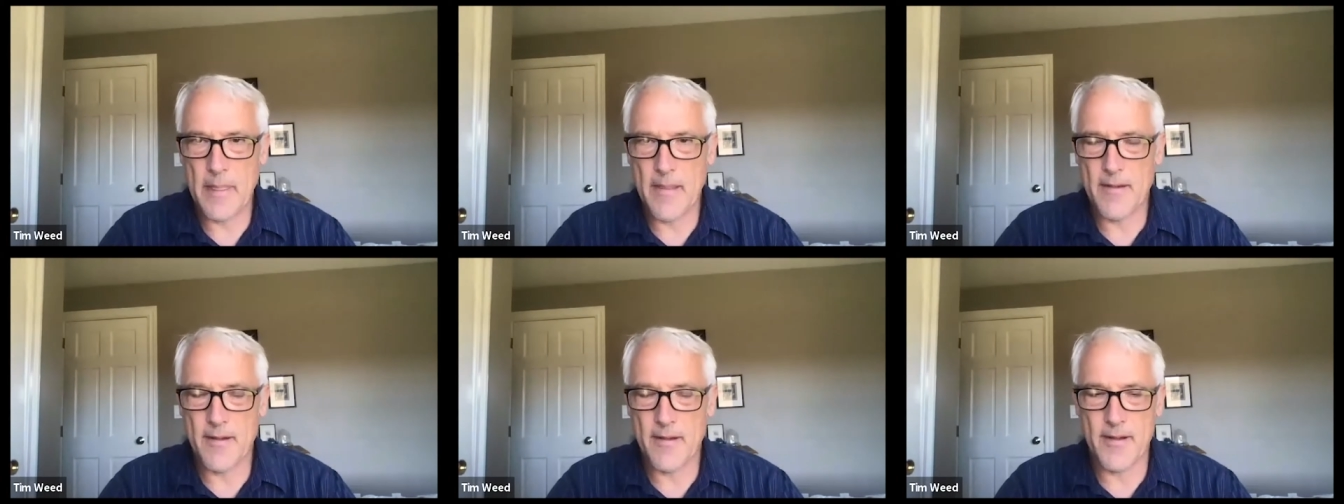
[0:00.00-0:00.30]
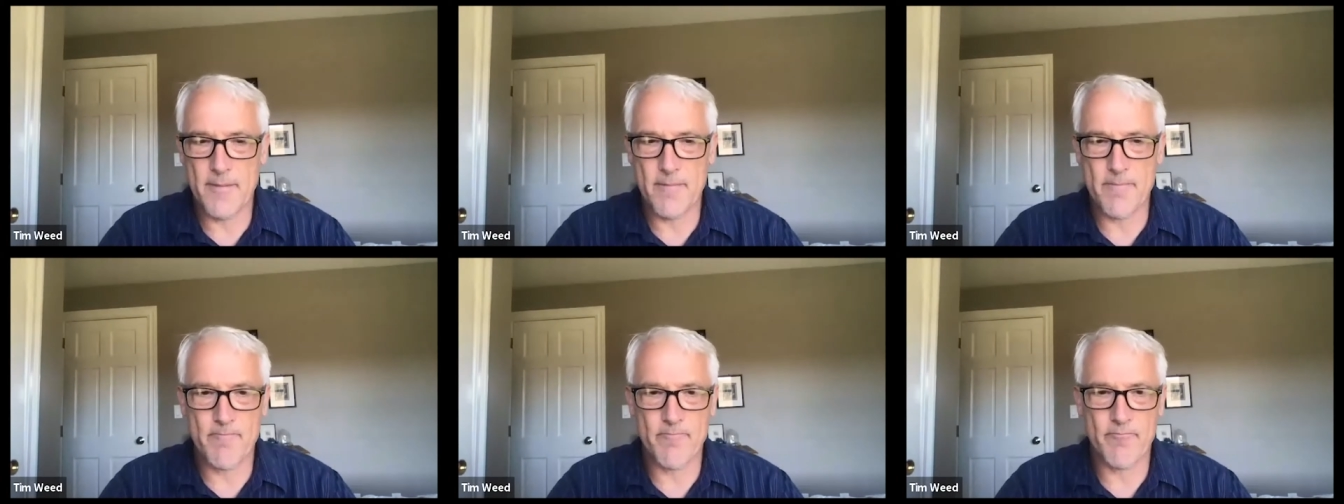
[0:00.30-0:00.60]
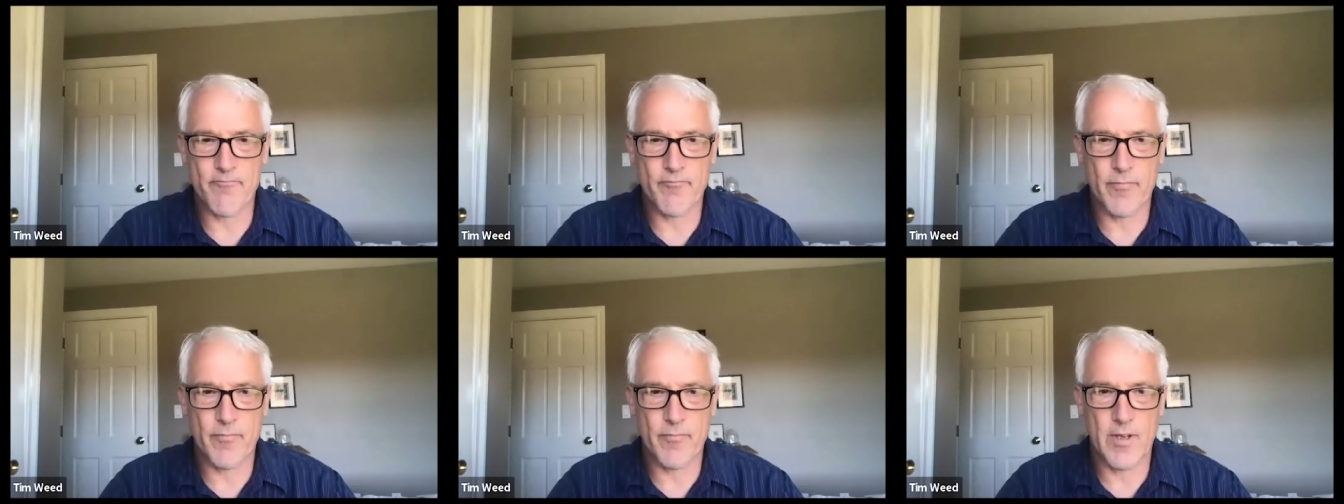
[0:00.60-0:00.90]
Um,
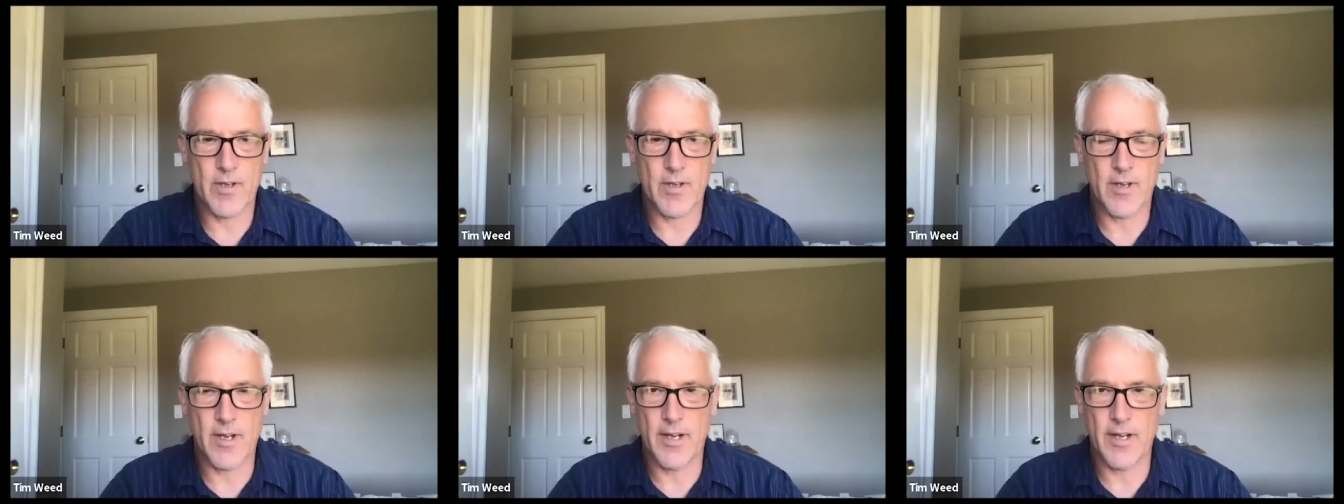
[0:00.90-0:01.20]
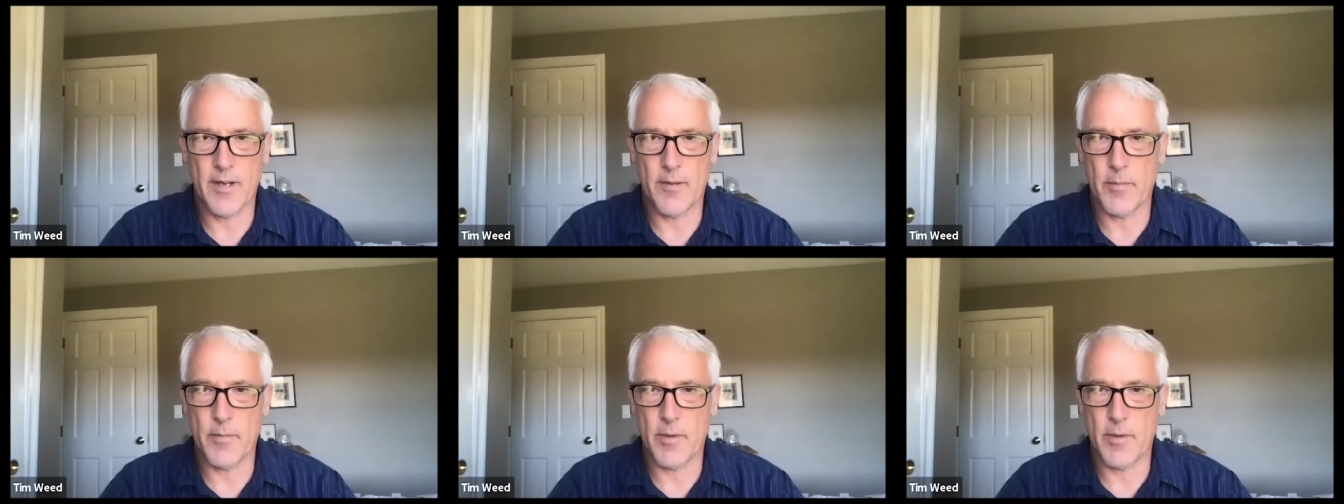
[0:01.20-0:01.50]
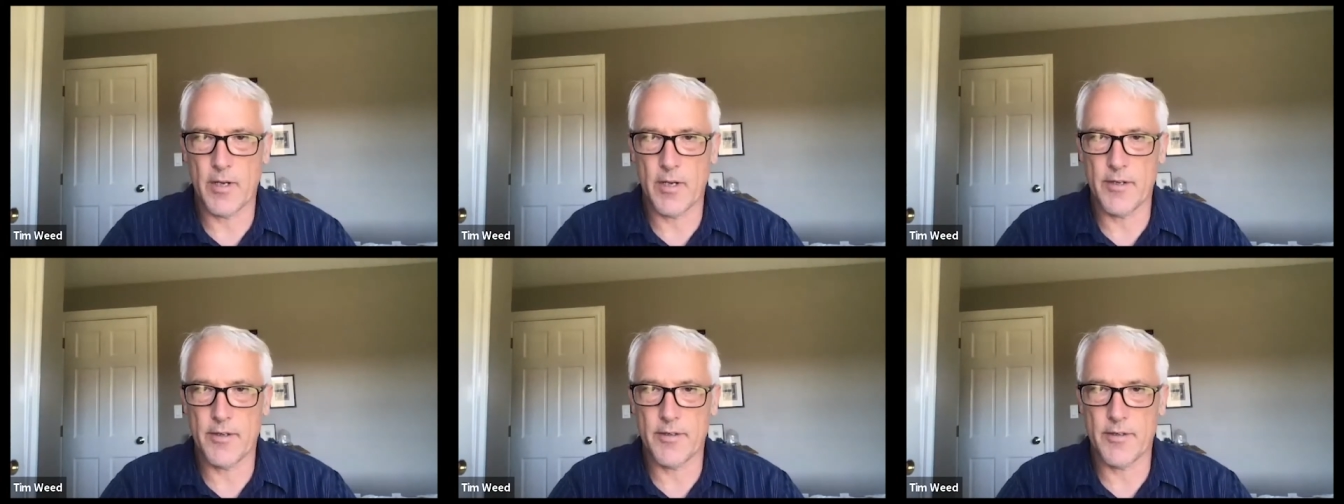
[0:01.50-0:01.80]
I am
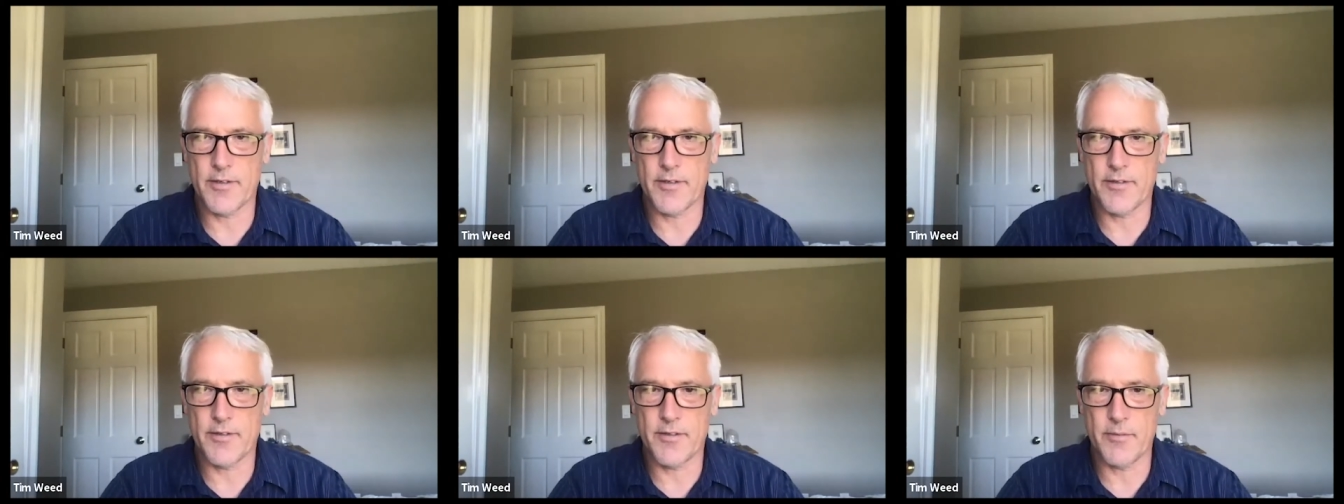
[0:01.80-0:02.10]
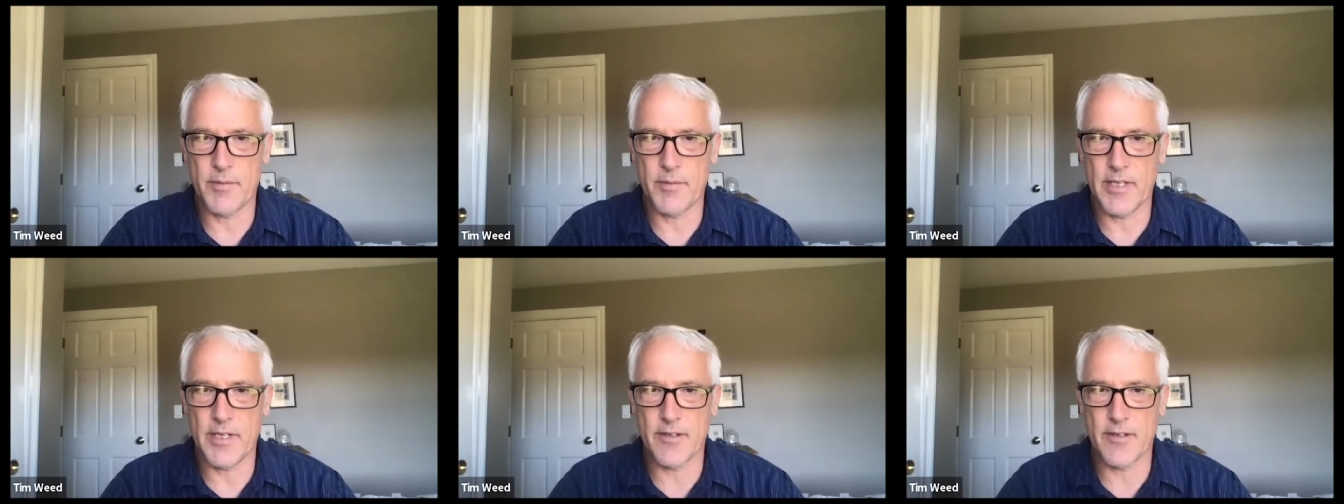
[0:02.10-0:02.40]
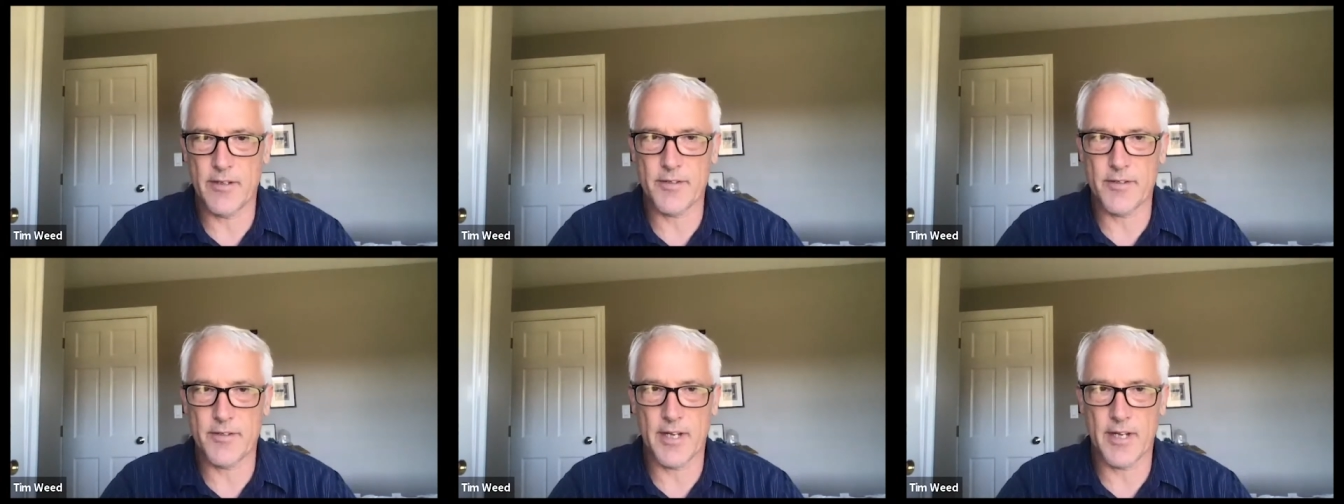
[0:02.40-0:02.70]
honored to be here
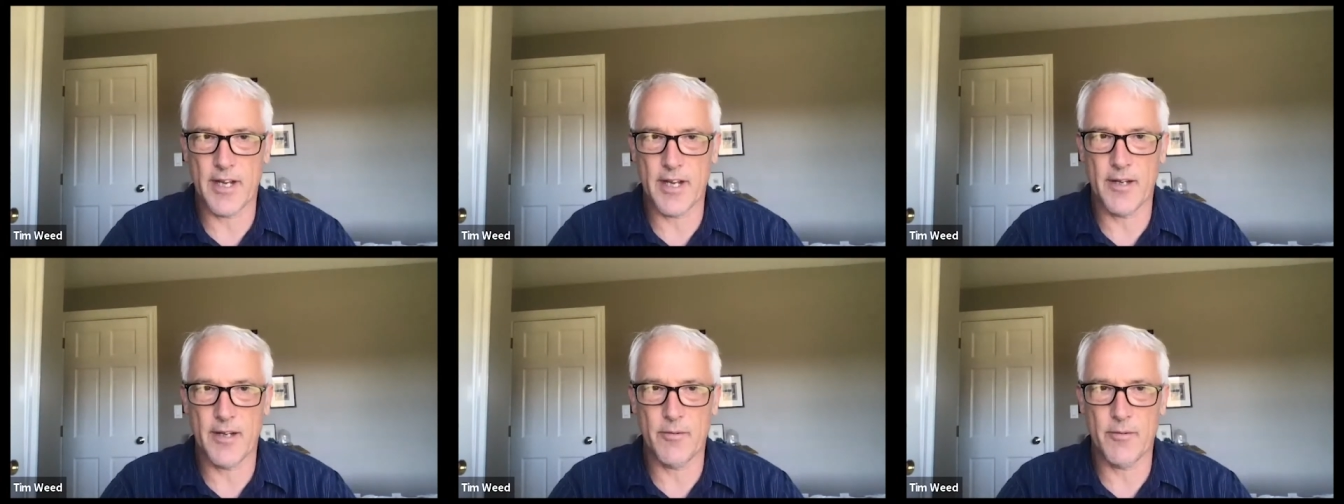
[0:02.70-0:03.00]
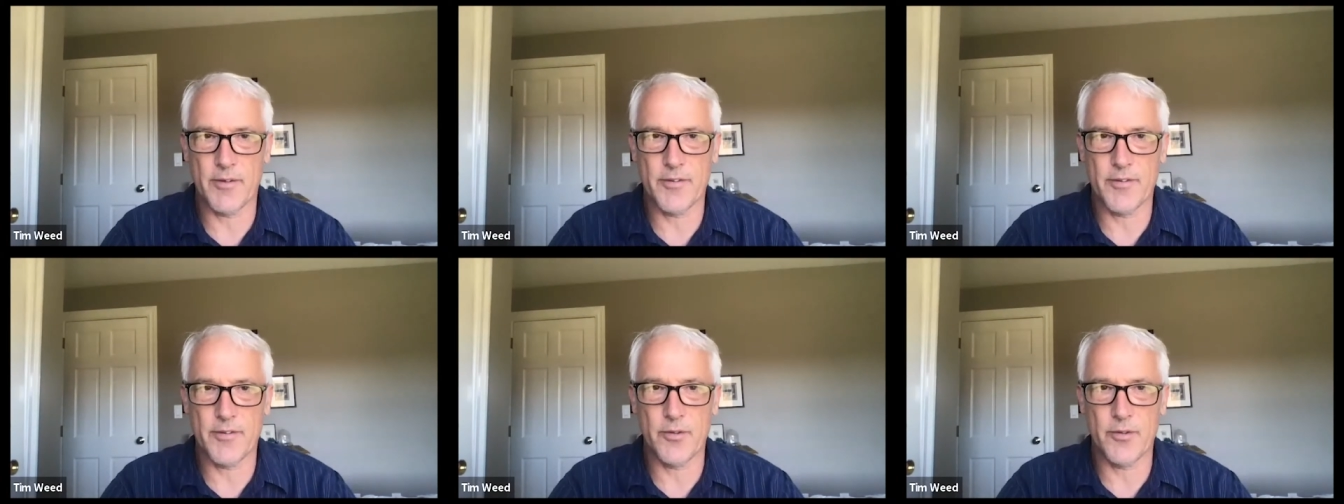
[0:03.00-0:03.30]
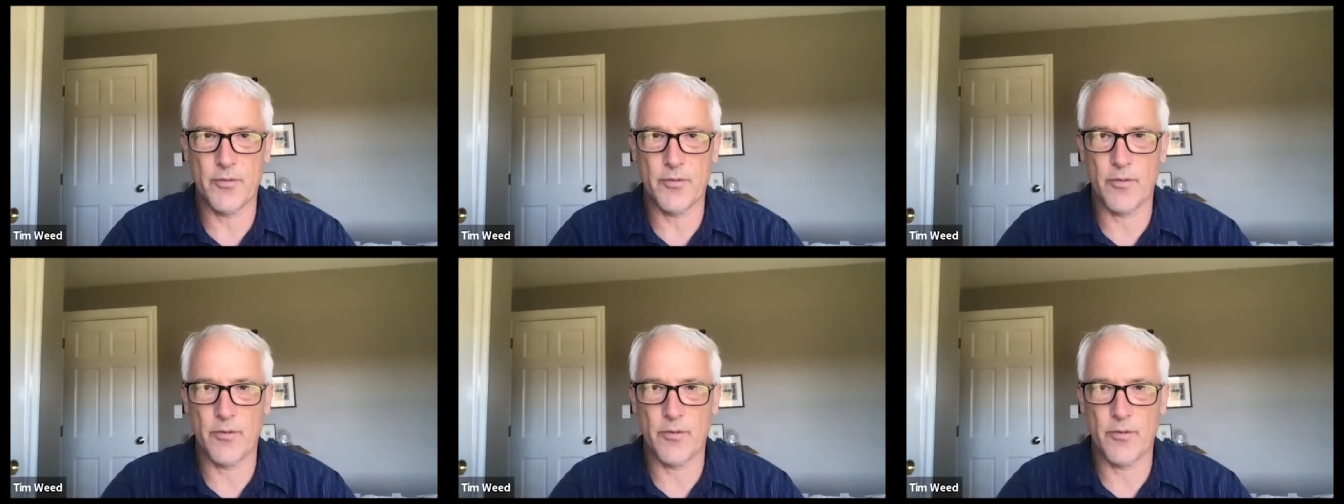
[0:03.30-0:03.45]
today with two